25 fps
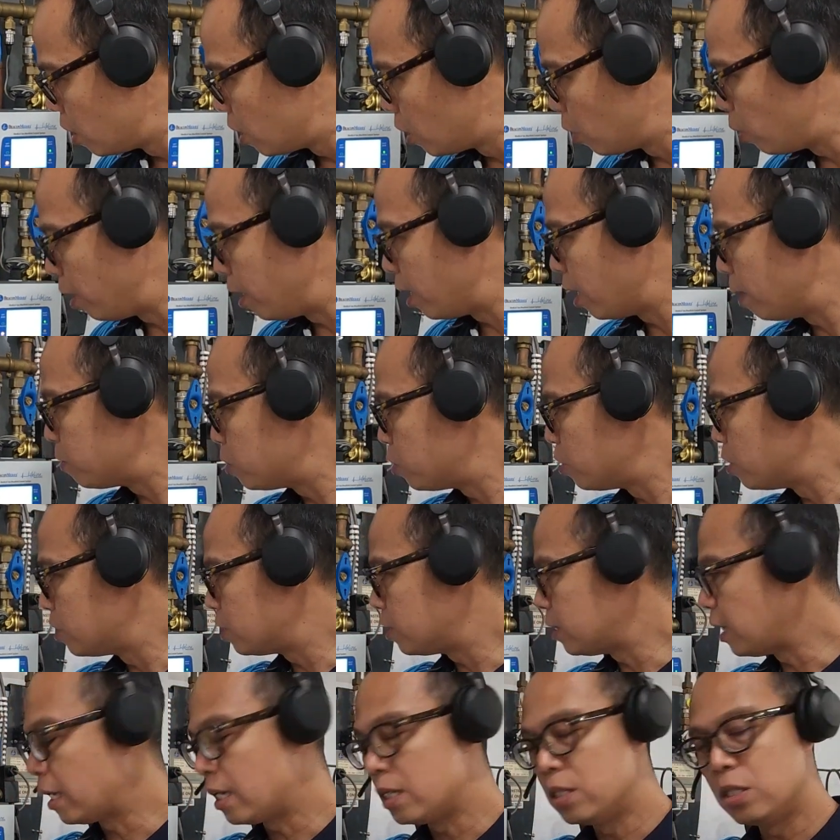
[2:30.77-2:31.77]
Going up to the
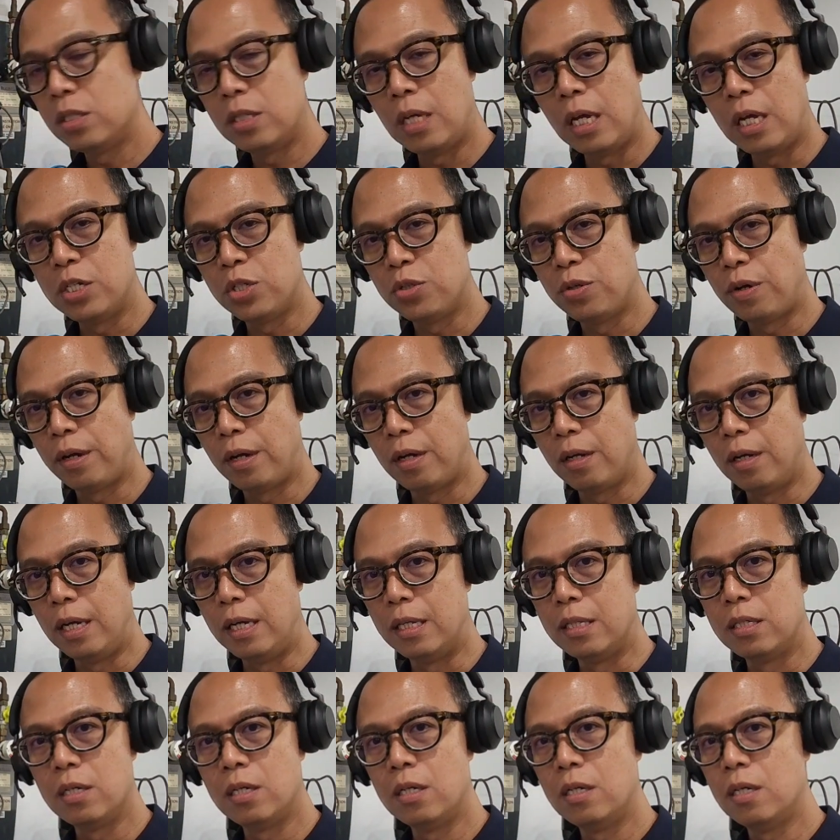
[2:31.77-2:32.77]
second stage
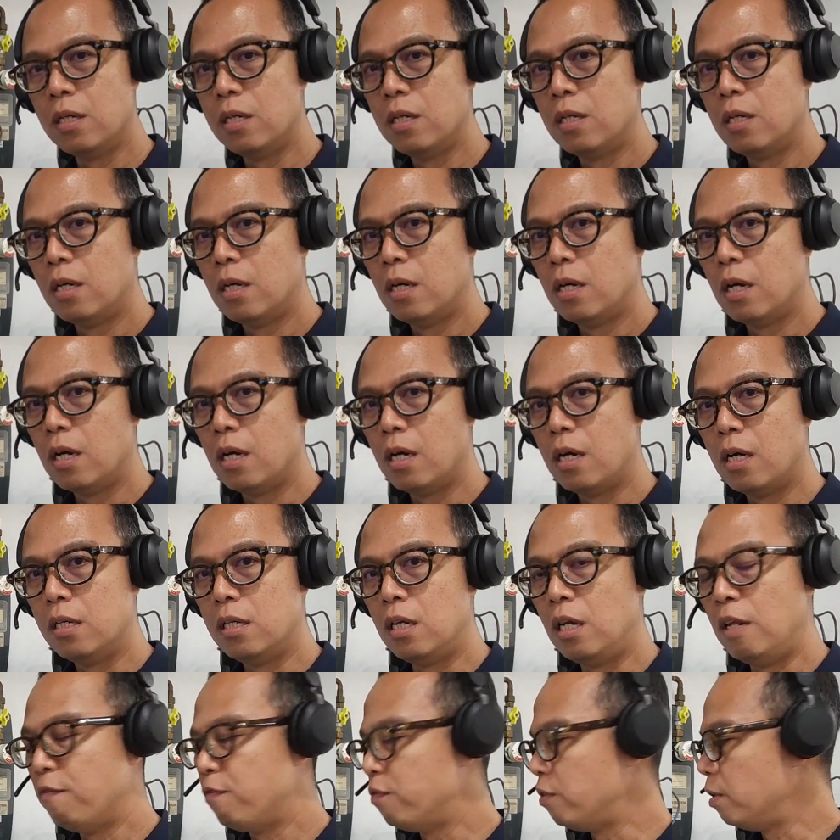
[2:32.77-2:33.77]
regulator,
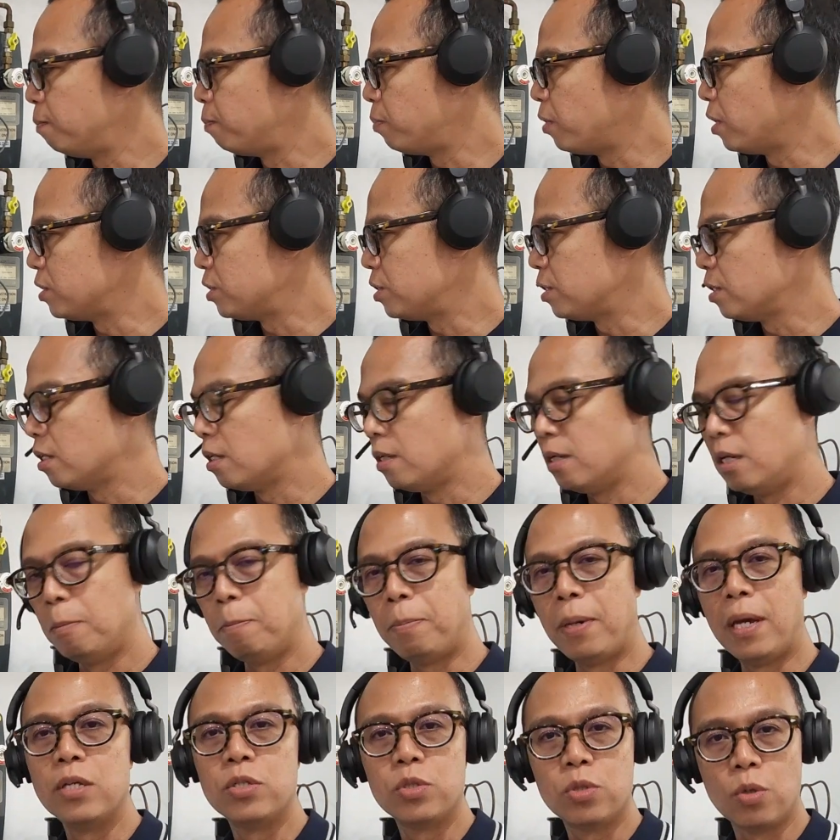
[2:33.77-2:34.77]
delivery pressure
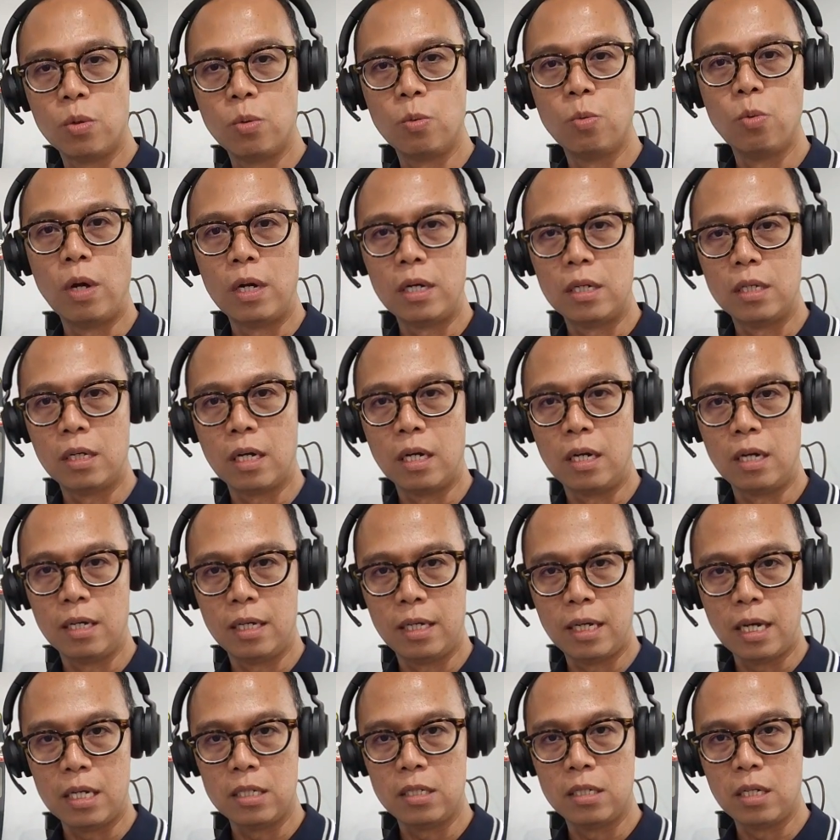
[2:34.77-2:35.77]
depends on what kind
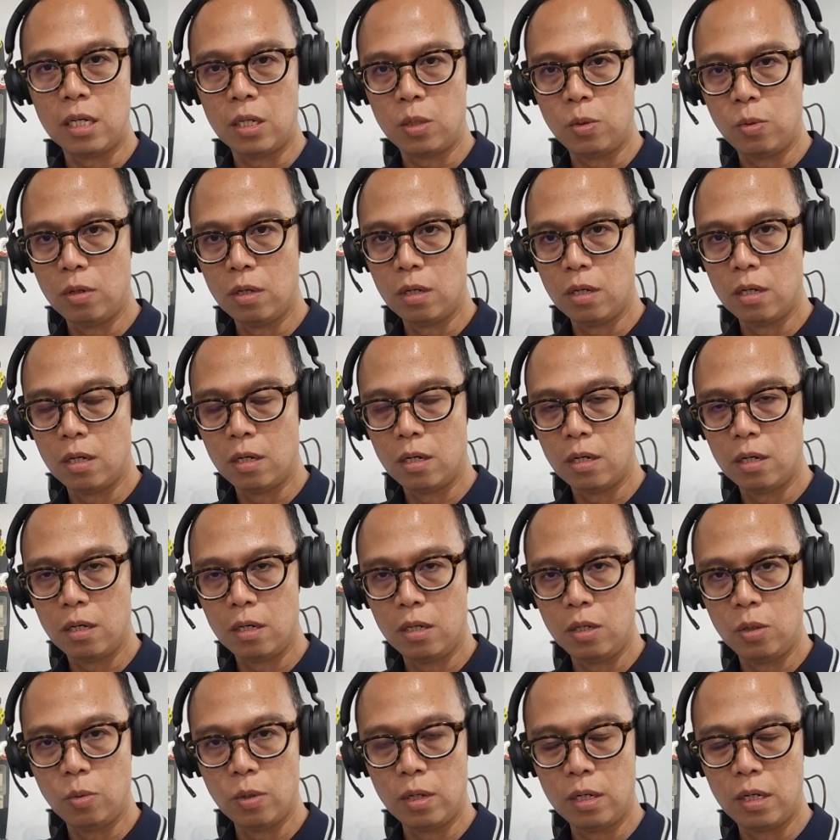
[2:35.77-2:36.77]
of gas that you
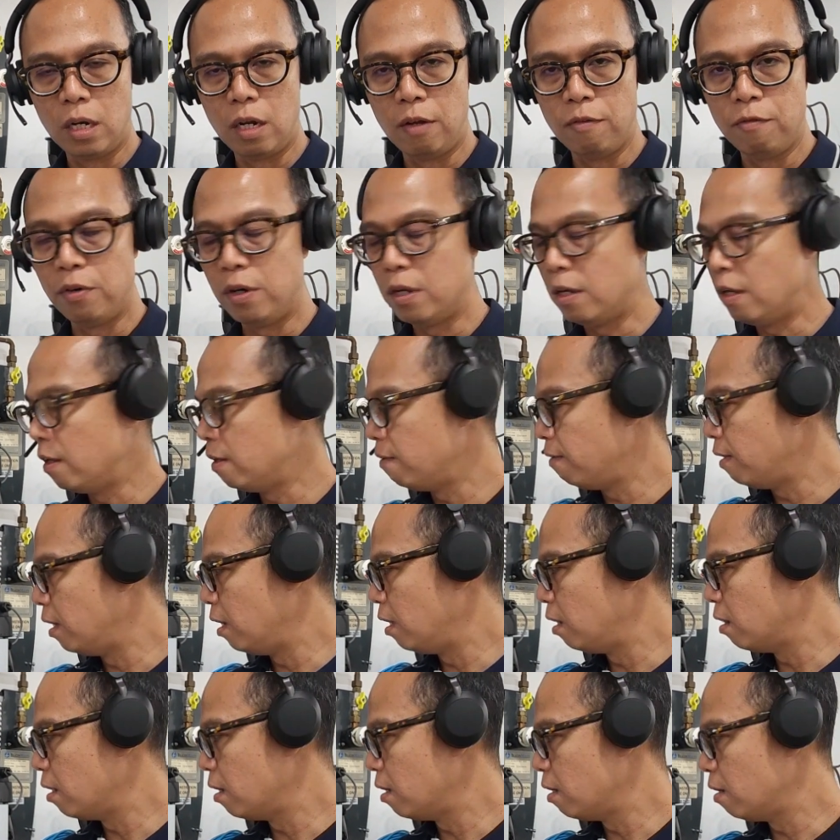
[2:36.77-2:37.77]
are delivering,
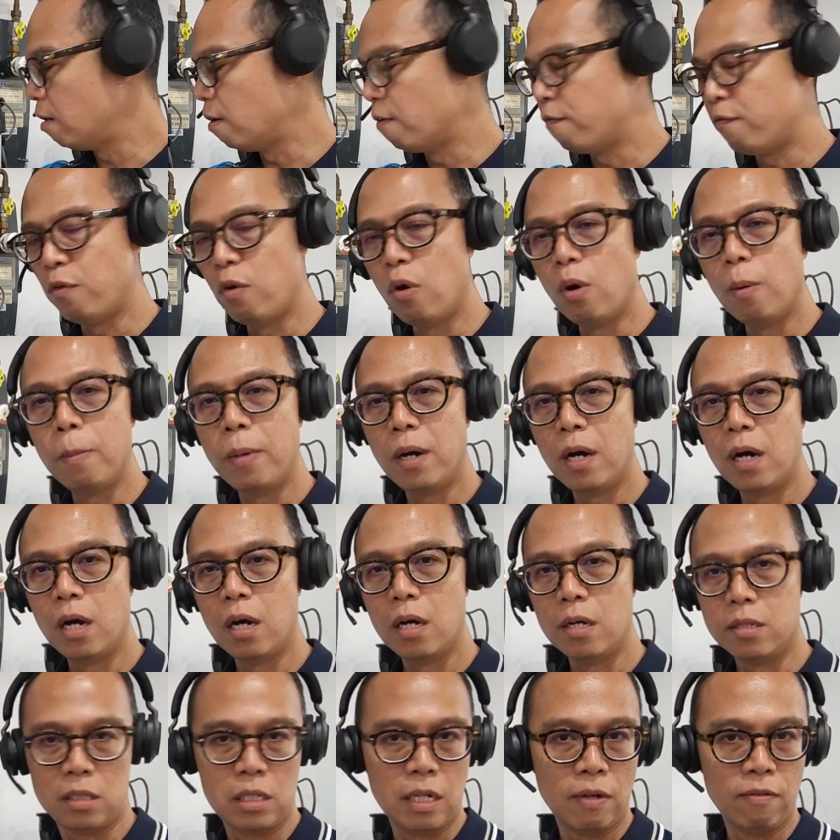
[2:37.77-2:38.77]
either a 4
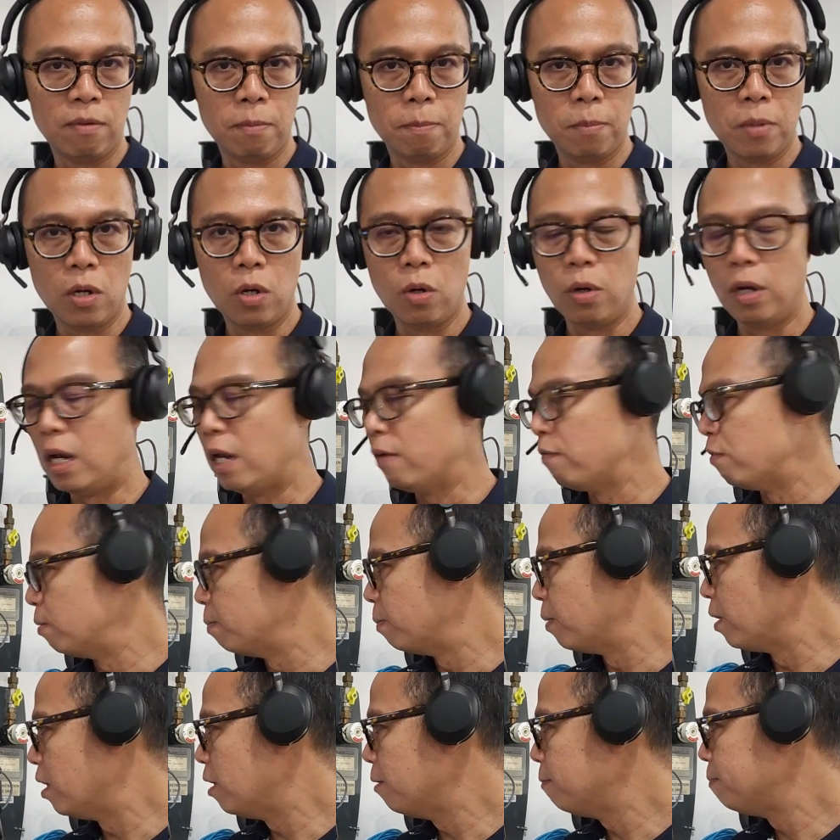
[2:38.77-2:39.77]
bar, a 7 bar, or 11
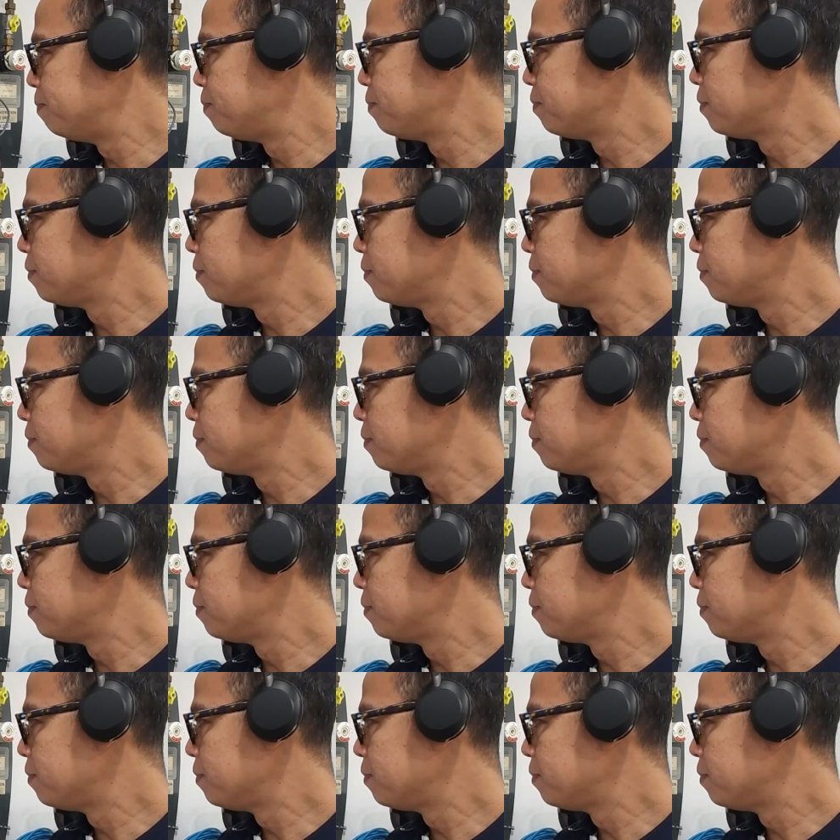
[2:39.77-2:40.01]
bar.